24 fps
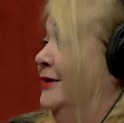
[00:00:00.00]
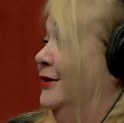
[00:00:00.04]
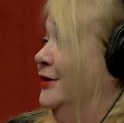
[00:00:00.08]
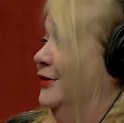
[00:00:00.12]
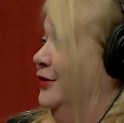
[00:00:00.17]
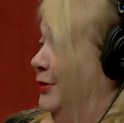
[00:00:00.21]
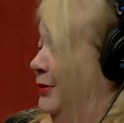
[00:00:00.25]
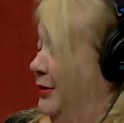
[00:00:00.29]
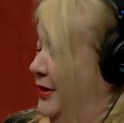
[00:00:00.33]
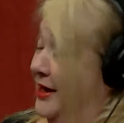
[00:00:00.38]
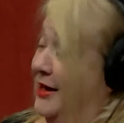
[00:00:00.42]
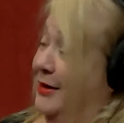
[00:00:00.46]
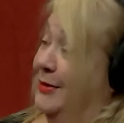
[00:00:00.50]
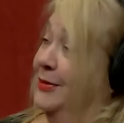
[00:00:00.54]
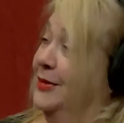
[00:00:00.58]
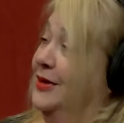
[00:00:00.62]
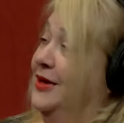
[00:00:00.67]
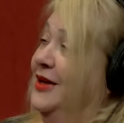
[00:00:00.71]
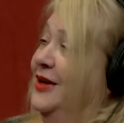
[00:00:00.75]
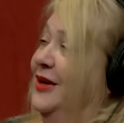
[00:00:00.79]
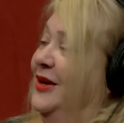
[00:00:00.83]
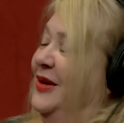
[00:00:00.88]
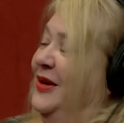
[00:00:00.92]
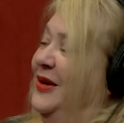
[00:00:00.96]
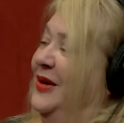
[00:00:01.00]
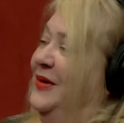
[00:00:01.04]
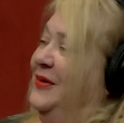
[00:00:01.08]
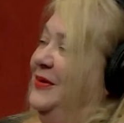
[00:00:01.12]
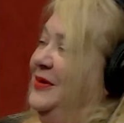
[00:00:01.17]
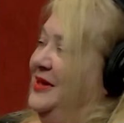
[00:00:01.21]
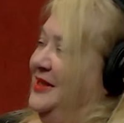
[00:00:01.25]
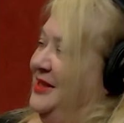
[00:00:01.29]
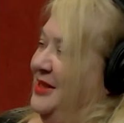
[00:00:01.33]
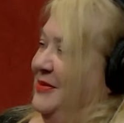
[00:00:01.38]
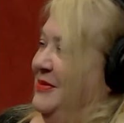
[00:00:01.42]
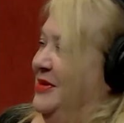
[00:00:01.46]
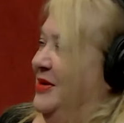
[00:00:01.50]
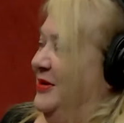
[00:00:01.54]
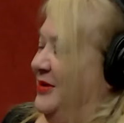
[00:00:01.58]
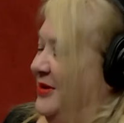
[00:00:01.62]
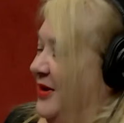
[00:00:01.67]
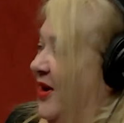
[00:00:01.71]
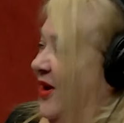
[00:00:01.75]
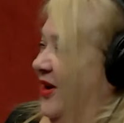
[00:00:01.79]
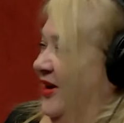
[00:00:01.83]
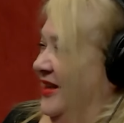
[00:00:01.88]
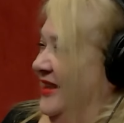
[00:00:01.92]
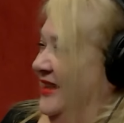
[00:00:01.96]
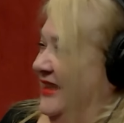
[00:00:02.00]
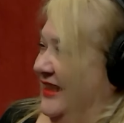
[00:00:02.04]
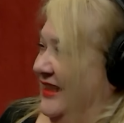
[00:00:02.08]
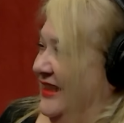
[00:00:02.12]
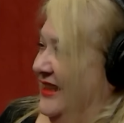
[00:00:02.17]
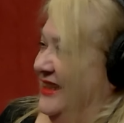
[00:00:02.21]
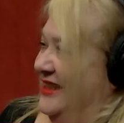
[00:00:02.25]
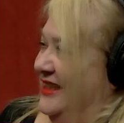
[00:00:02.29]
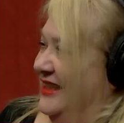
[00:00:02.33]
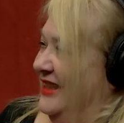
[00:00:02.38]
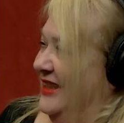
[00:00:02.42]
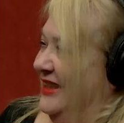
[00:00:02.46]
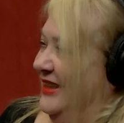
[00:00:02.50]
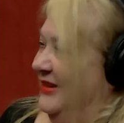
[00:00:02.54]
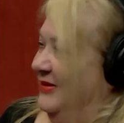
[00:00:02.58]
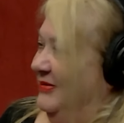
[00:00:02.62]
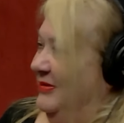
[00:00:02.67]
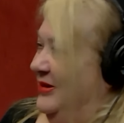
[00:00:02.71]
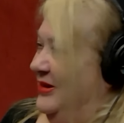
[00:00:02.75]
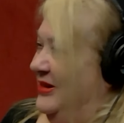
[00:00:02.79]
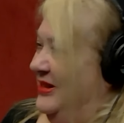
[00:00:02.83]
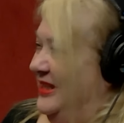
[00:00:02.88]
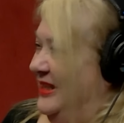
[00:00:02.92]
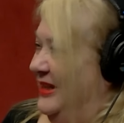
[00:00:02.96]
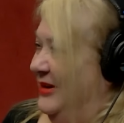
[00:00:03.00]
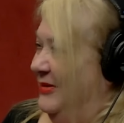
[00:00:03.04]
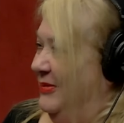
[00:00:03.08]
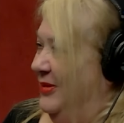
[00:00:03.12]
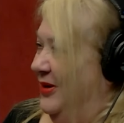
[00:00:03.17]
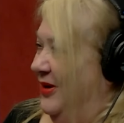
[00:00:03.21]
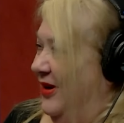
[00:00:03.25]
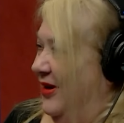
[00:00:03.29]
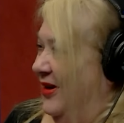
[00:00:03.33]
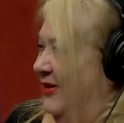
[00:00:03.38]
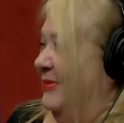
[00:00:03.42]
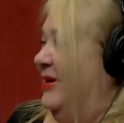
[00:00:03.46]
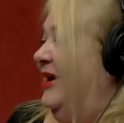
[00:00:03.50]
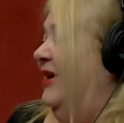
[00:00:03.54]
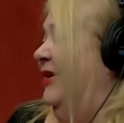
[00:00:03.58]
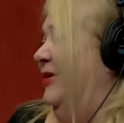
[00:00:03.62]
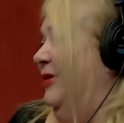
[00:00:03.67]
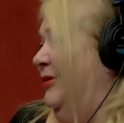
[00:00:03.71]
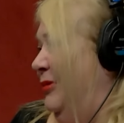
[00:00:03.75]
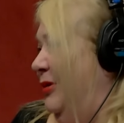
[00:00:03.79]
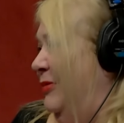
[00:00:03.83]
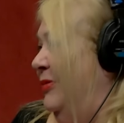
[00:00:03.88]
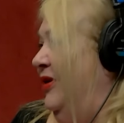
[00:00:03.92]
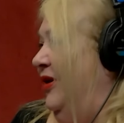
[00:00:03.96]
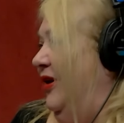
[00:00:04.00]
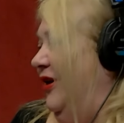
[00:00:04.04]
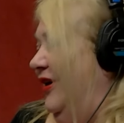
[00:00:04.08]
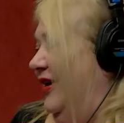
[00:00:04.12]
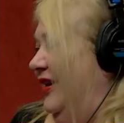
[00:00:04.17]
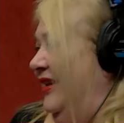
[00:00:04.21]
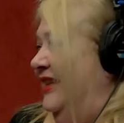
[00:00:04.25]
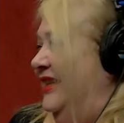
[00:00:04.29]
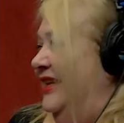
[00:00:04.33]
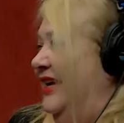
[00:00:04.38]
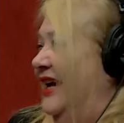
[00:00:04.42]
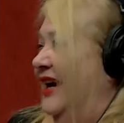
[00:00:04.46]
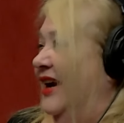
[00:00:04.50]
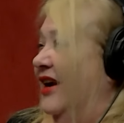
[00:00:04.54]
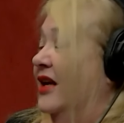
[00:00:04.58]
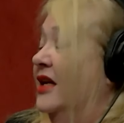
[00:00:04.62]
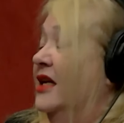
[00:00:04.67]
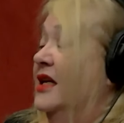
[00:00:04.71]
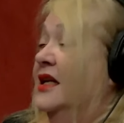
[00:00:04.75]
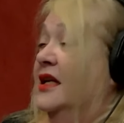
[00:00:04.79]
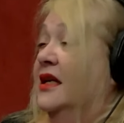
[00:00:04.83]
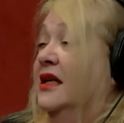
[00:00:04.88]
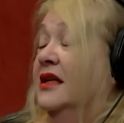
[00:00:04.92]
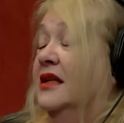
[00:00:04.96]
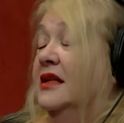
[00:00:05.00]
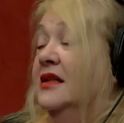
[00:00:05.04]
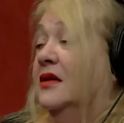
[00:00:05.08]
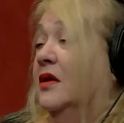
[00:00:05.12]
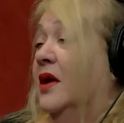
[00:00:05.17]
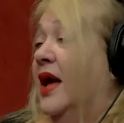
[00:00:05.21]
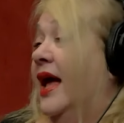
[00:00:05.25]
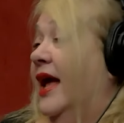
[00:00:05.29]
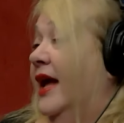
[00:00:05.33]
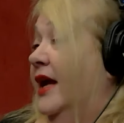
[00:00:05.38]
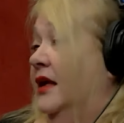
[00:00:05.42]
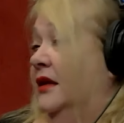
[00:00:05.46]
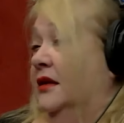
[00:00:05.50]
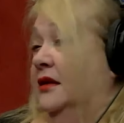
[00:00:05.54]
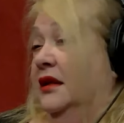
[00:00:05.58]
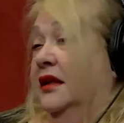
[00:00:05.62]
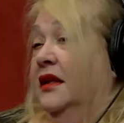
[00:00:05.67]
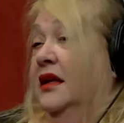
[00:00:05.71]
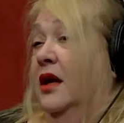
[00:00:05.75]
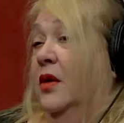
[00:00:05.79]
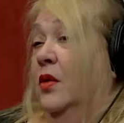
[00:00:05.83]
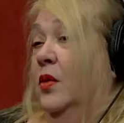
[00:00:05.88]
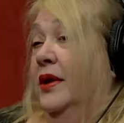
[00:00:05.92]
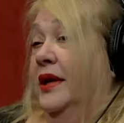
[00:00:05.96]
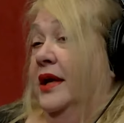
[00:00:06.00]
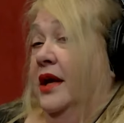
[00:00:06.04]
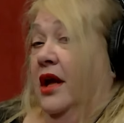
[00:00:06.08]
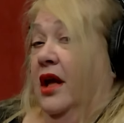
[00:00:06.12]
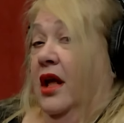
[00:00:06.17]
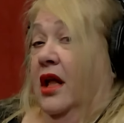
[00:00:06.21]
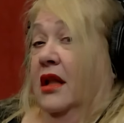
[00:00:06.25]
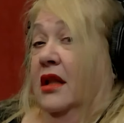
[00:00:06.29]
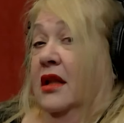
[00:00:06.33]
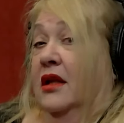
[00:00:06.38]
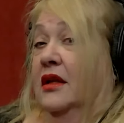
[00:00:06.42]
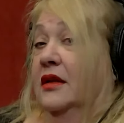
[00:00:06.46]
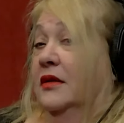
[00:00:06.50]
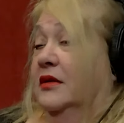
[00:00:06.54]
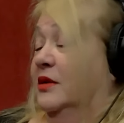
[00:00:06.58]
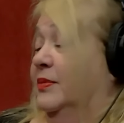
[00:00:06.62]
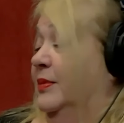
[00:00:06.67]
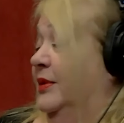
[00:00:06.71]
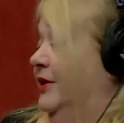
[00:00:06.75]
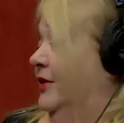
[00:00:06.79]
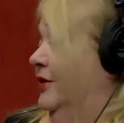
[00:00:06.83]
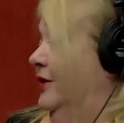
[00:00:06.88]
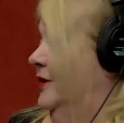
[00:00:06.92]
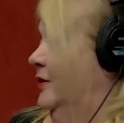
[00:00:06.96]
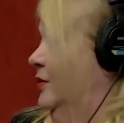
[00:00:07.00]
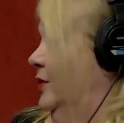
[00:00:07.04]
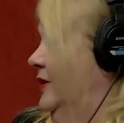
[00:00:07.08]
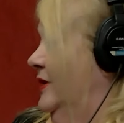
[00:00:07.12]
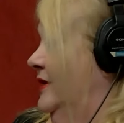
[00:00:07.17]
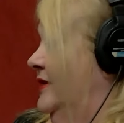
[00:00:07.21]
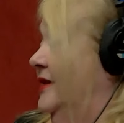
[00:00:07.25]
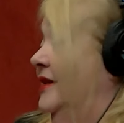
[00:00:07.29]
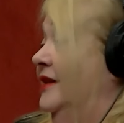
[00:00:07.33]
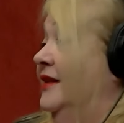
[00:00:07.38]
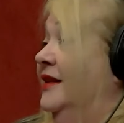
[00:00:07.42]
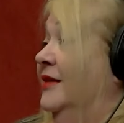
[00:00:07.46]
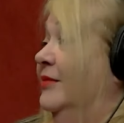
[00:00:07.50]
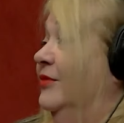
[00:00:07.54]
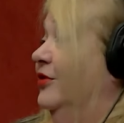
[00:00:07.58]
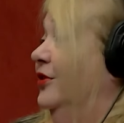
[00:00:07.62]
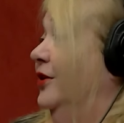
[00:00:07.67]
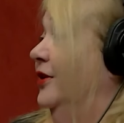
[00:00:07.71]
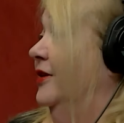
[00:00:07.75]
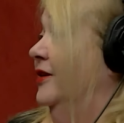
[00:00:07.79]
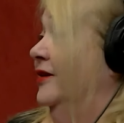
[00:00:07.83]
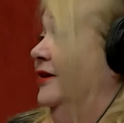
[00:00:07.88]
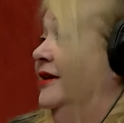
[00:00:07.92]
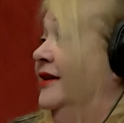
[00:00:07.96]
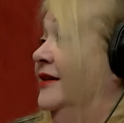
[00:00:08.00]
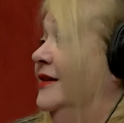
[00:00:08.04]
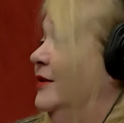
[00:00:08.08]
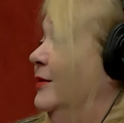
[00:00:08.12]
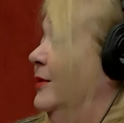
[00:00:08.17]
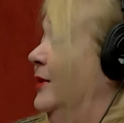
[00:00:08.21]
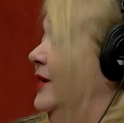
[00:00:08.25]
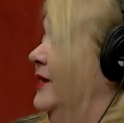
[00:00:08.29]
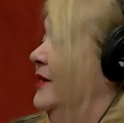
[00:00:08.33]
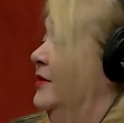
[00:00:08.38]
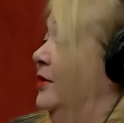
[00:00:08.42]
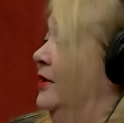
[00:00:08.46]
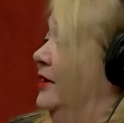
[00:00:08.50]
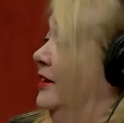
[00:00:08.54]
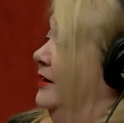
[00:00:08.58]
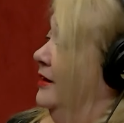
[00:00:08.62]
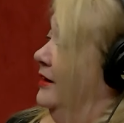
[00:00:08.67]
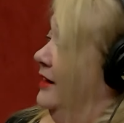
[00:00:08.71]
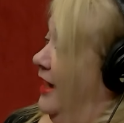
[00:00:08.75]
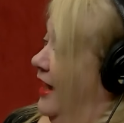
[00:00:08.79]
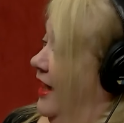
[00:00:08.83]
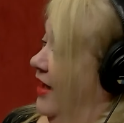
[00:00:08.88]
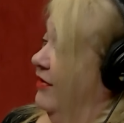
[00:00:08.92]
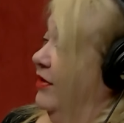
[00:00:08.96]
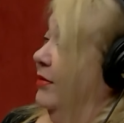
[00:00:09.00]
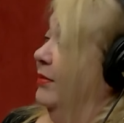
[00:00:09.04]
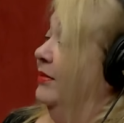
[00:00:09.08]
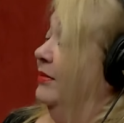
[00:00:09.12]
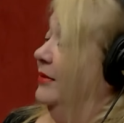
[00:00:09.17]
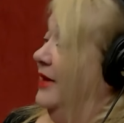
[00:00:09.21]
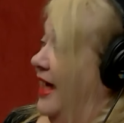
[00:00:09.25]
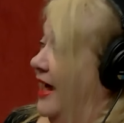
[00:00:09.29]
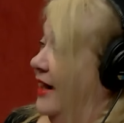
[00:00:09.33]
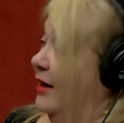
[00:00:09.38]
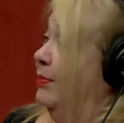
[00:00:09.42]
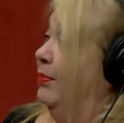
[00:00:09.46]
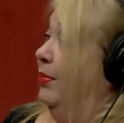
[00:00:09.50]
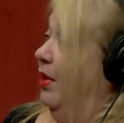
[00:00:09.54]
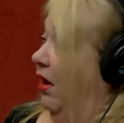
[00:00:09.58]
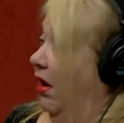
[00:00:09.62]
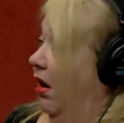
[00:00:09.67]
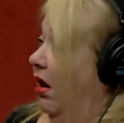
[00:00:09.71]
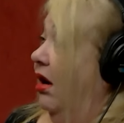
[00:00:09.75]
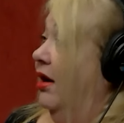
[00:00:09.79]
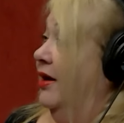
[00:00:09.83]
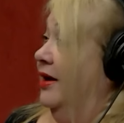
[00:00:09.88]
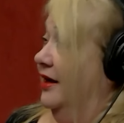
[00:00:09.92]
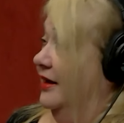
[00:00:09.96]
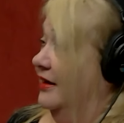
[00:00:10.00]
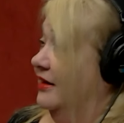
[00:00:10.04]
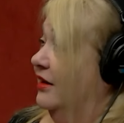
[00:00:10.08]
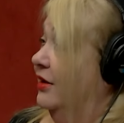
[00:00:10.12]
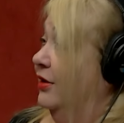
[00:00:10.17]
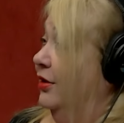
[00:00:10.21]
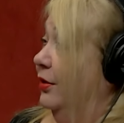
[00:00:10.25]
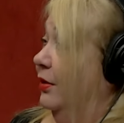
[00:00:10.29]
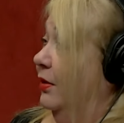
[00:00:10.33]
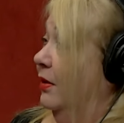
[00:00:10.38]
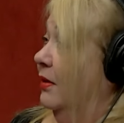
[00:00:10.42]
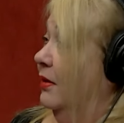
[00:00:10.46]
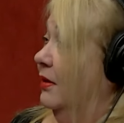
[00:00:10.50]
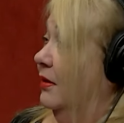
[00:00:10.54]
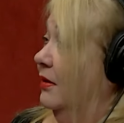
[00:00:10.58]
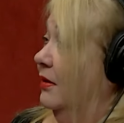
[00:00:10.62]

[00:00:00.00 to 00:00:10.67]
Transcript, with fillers: from them on what the most haunted is at the museum par- paranormal party there. So, hey, you know, we call on spirits, we see them for other things. We might as well have them at a party too. And, you